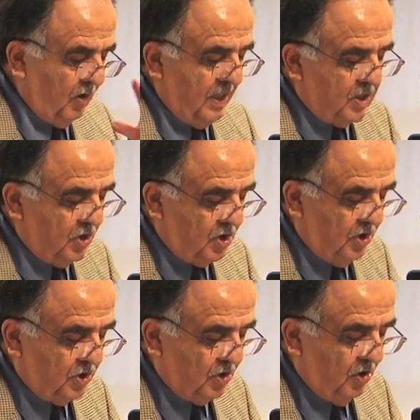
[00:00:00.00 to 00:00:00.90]
Grasser
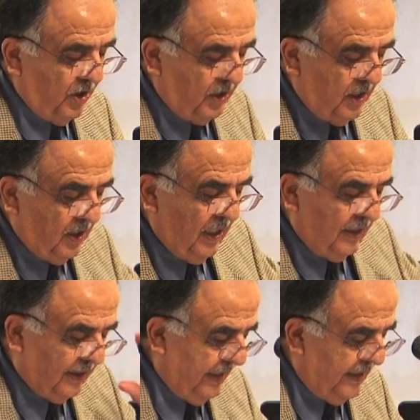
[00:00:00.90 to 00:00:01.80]
turned to her and yelled,
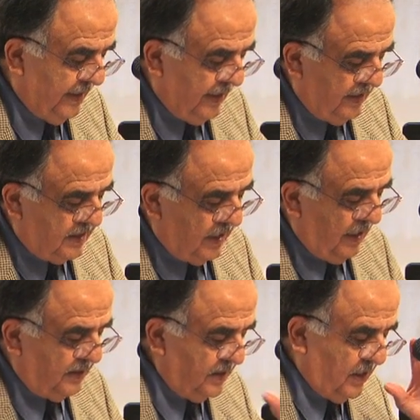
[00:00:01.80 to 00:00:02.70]
Lady, get
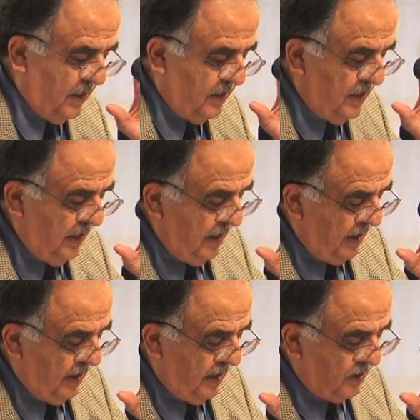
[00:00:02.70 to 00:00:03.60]
inside. This gun
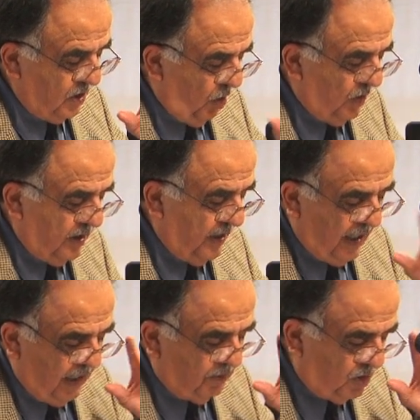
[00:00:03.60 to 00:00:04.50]
uh, is loaded and
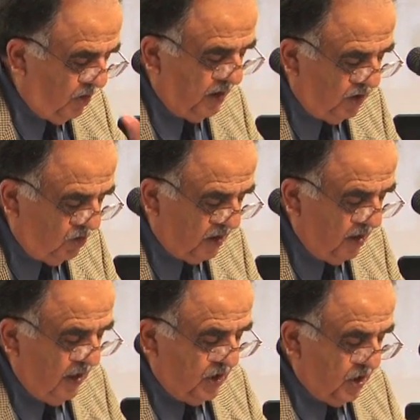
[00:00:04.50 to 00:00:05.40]
I'm going to use
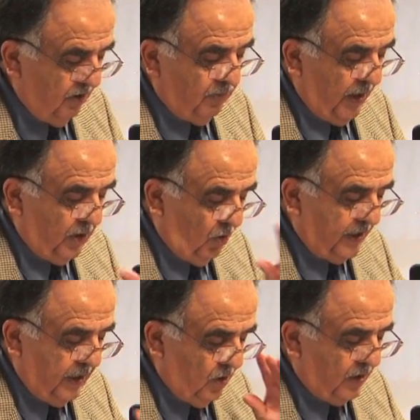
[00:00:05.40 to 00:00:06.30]
it. She replied,
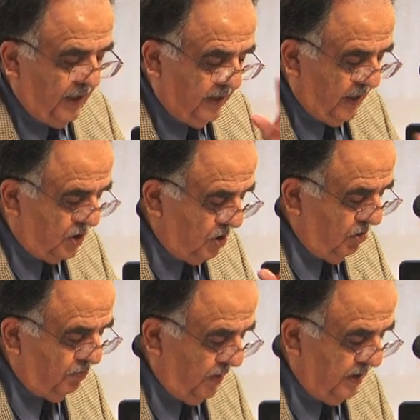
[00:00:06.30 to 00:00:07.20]
Okay, okay, not
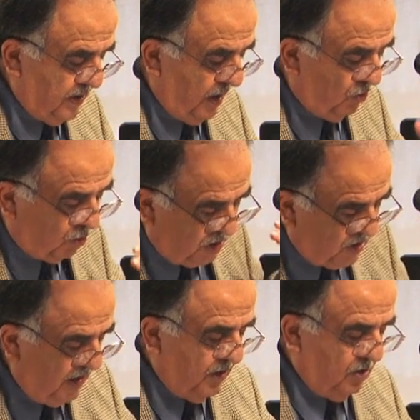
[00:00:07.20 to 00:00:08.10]
shoot, please, and
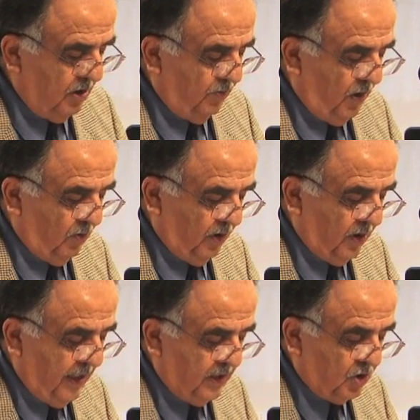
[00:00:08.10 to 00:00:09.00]
rushed into the bar with
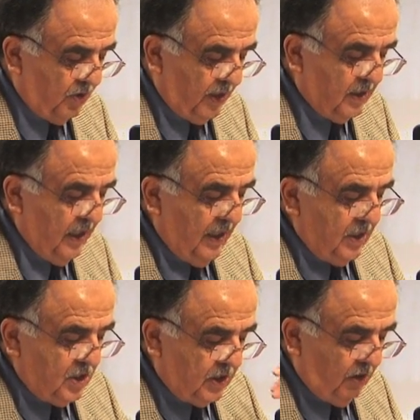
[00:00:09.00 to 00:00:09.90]
her hands raised.
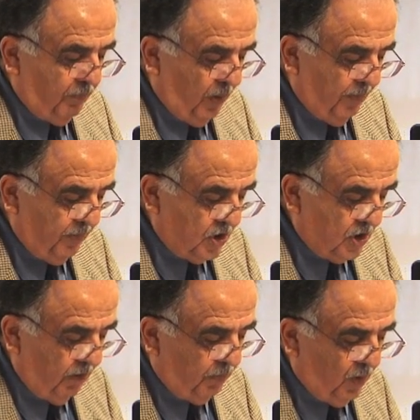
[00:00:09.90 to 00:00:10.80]
Still,
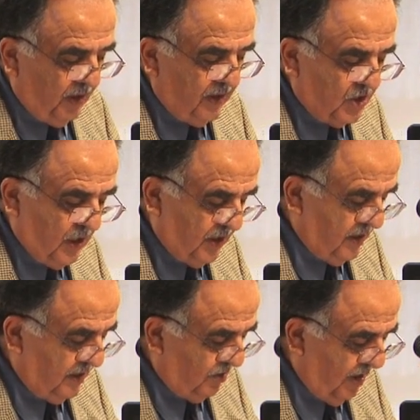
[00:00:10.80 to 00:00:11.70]
still pointing the
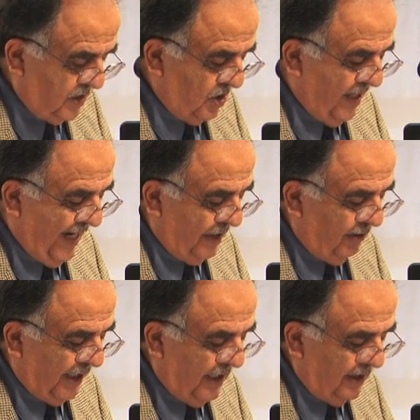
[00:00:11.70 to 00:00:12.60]
shotgun, Grasser
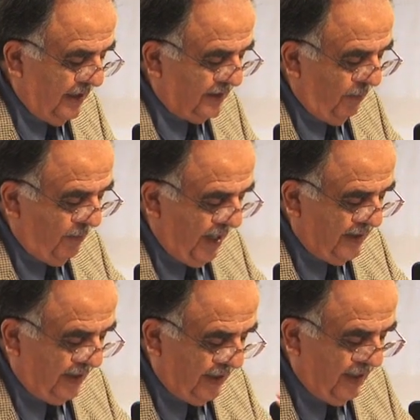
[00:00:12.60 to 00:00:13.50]
angrily yelled at the
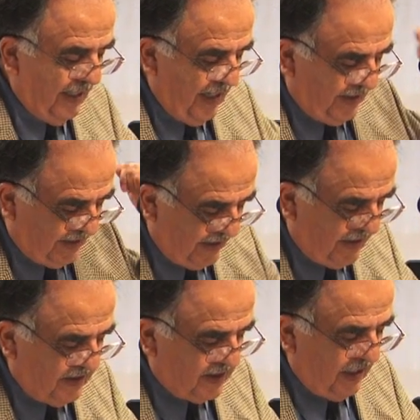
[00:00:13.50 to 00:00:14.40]
man again, Get
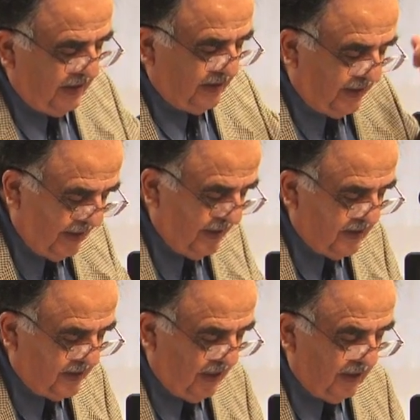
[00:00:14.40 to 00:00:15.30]
inside, get
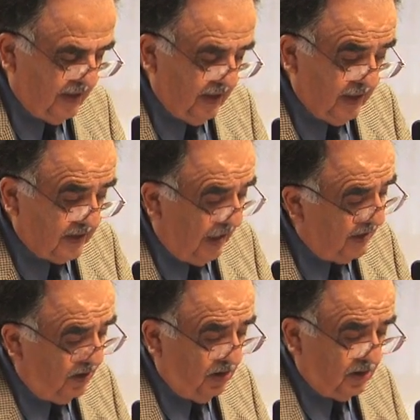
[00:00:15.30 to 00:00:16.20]
inside as
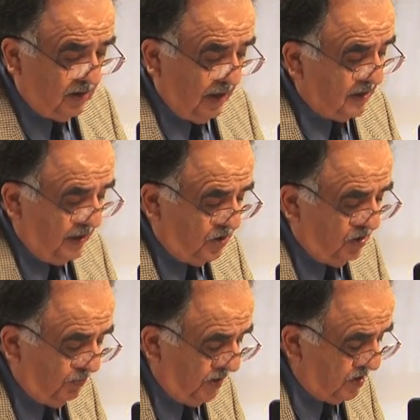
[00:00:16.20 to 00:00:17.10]
I look, as I
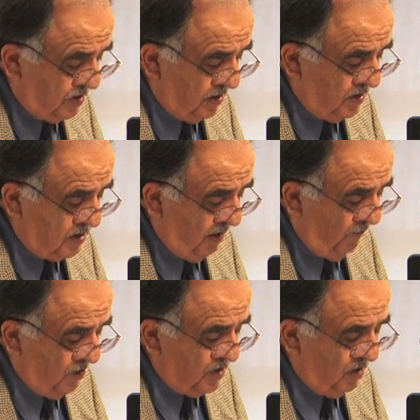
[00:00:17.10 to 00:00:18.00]
took pictures of this
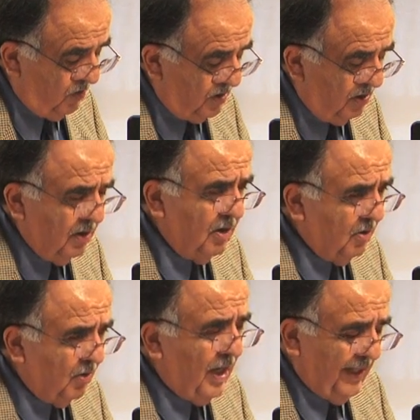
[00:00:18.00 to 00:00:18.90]
company, I wondered,
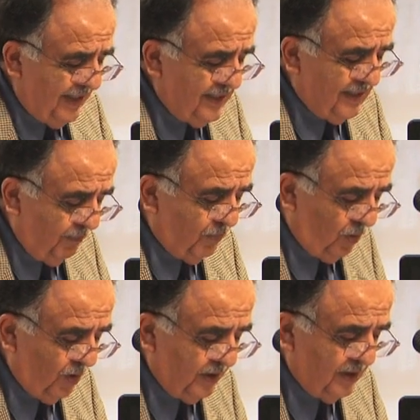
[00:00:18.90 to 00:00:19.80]
why is he
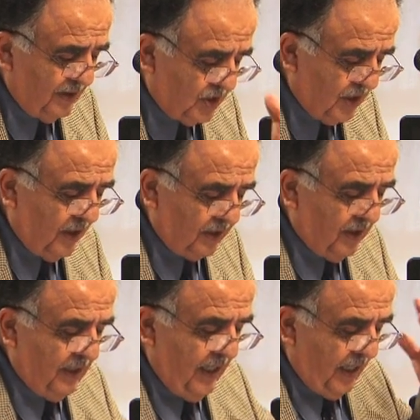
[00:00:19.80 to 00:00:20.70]
pointing his
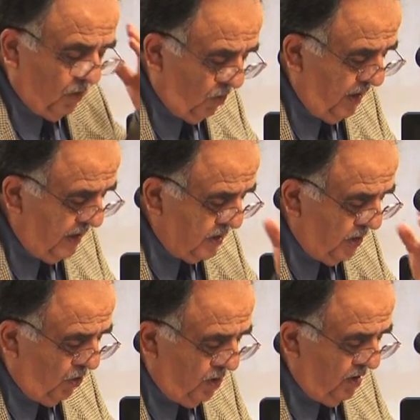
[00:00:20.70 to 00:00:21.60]
shotgun and why is
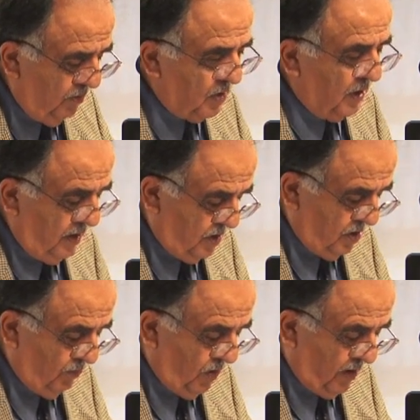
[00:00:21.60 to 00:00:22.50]
he ordering him to get
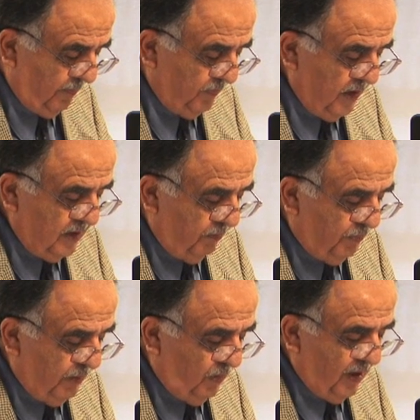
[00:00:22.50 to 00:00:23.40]
into the bar? The
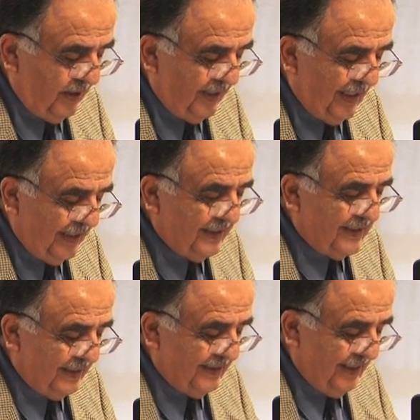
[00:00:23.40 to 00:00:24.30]
people had not
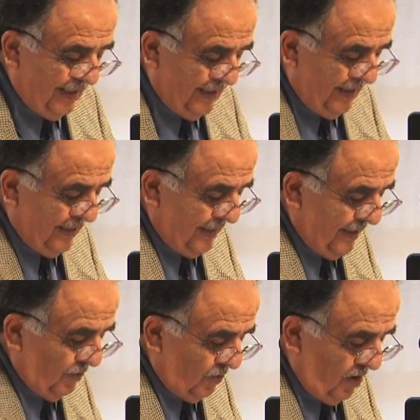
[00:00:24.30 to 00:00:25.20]
done
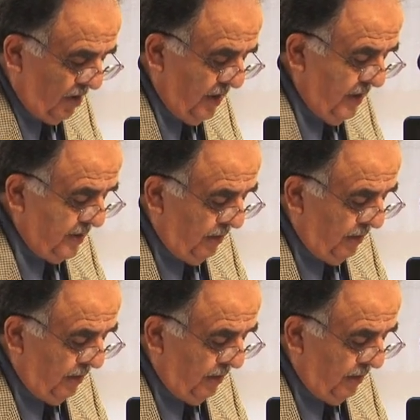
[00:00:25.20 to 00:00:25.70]
anything wrong.